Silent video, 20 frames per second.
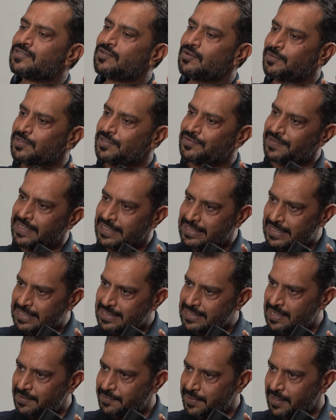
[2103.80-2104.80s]
so much of
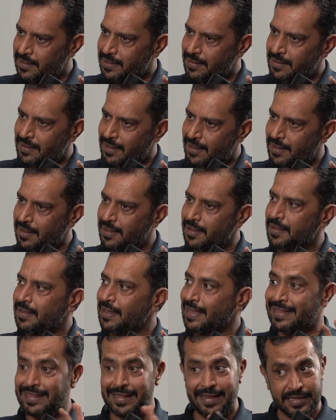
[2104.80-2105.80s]
inkjet coming
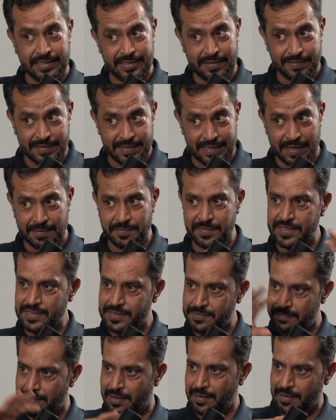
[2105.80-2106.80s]
in the rest of the
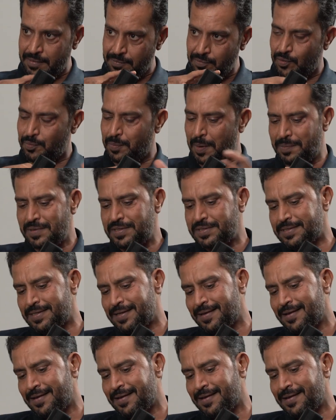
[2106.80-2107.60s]
segments, but in book publishing.